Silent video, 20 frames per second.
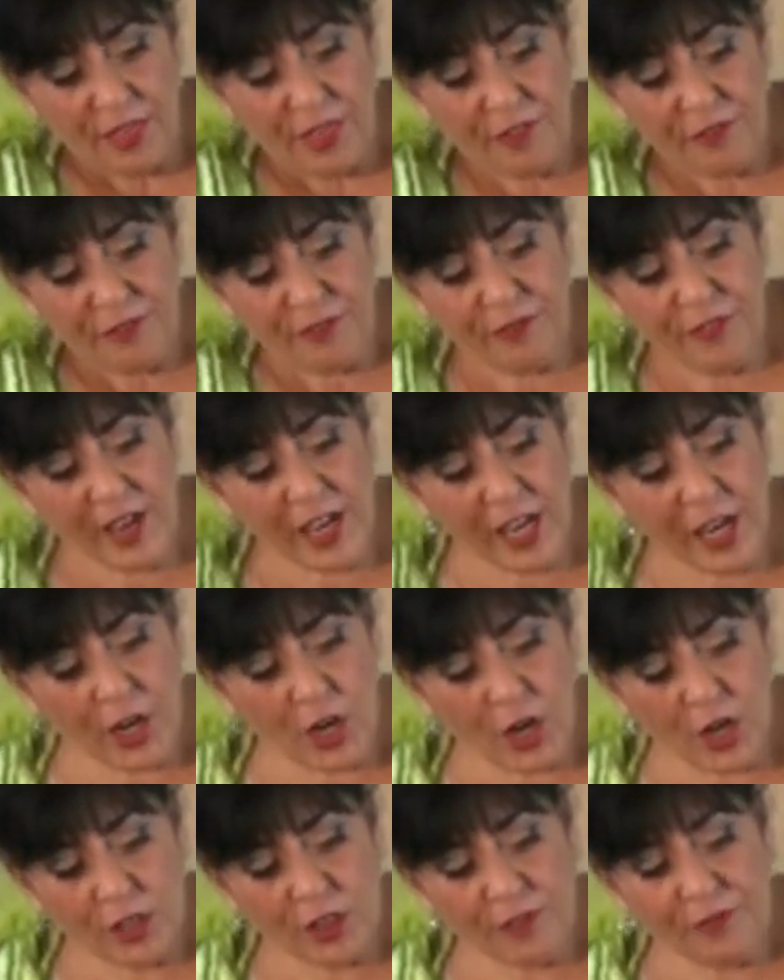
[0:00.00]
the
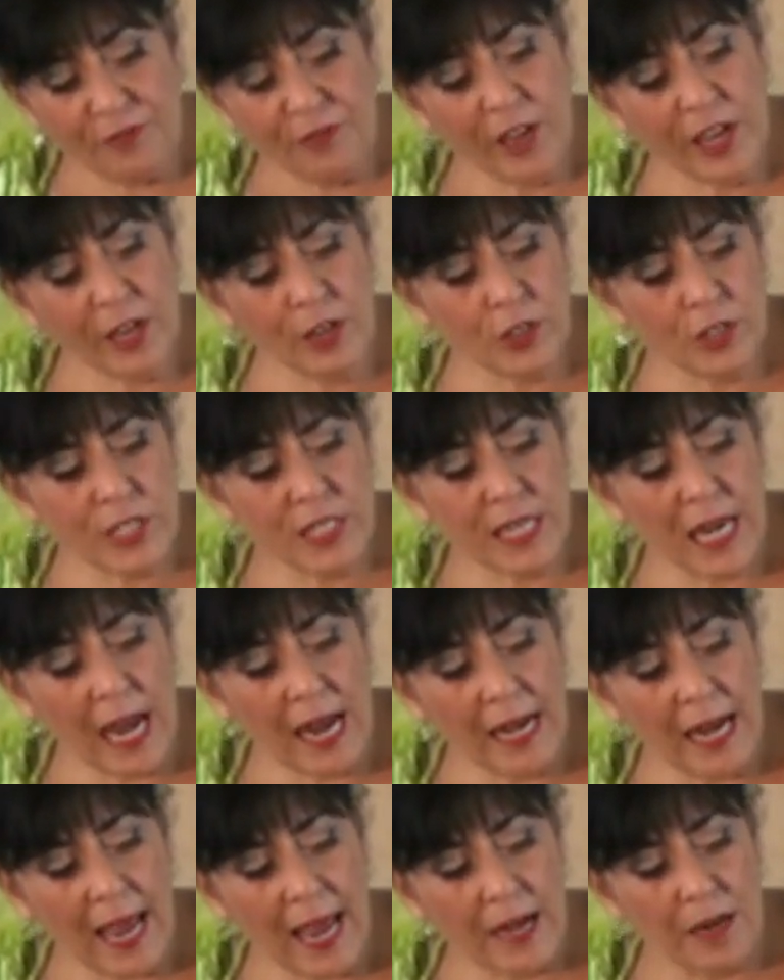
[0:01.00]
finger. The finger is
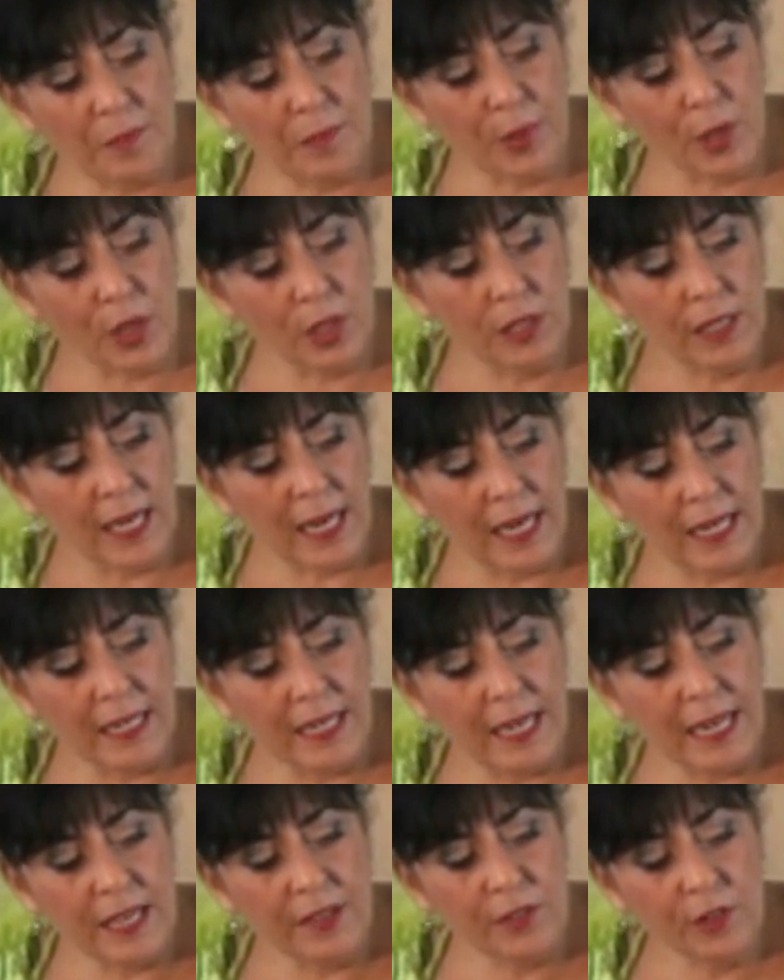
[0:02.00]
not edible
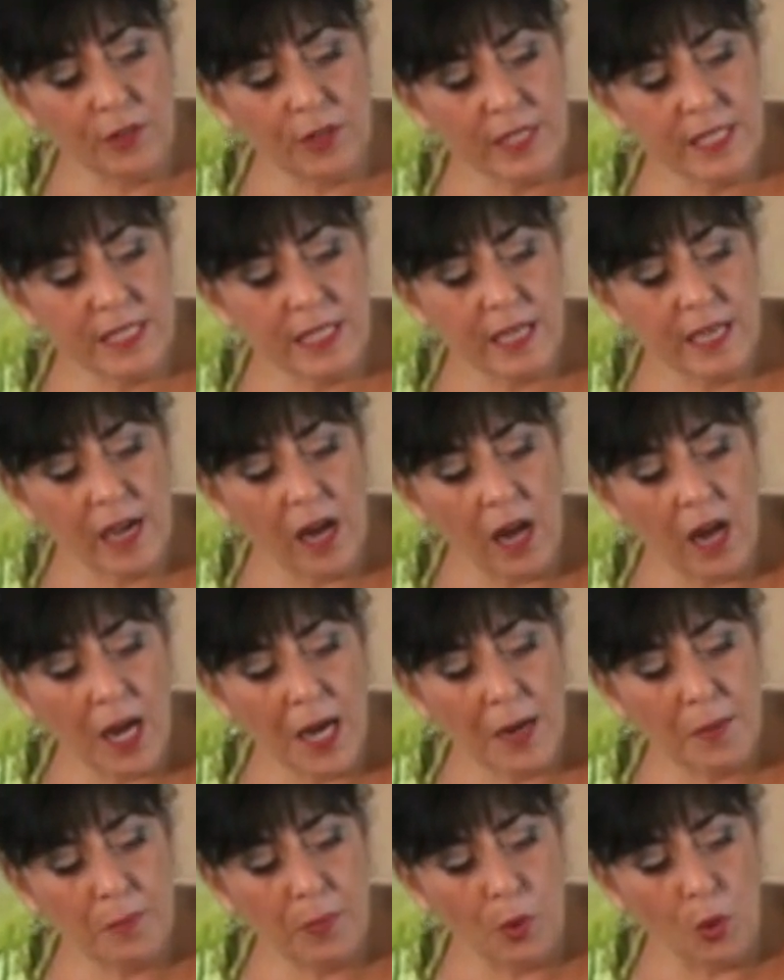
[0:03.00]
and neither is the
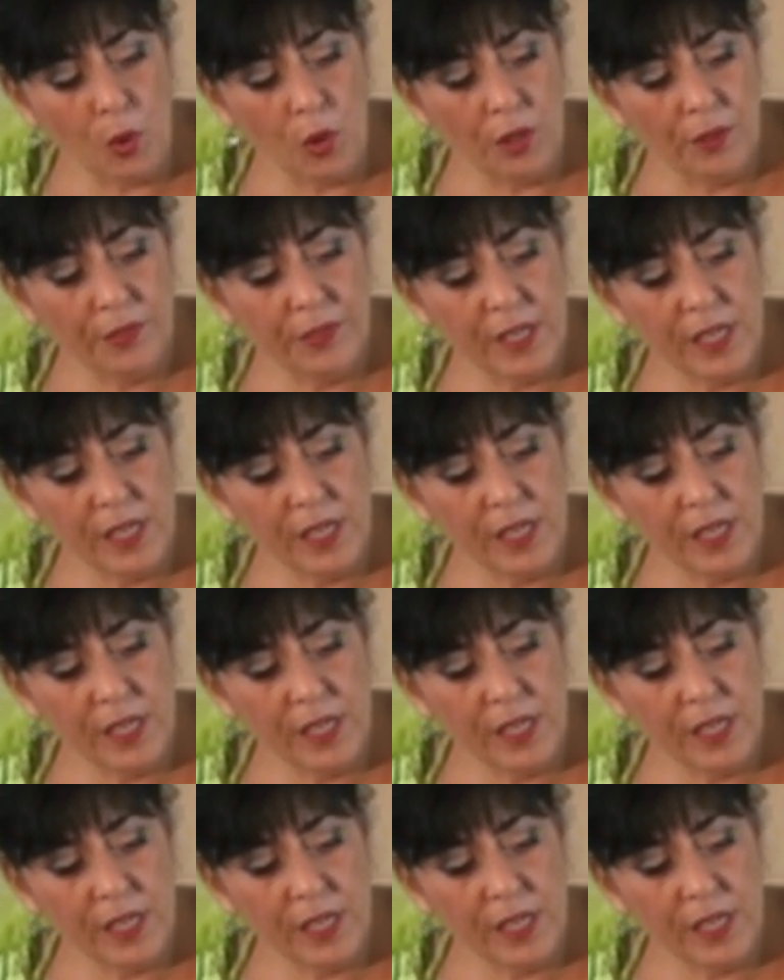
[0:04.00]
eyeball.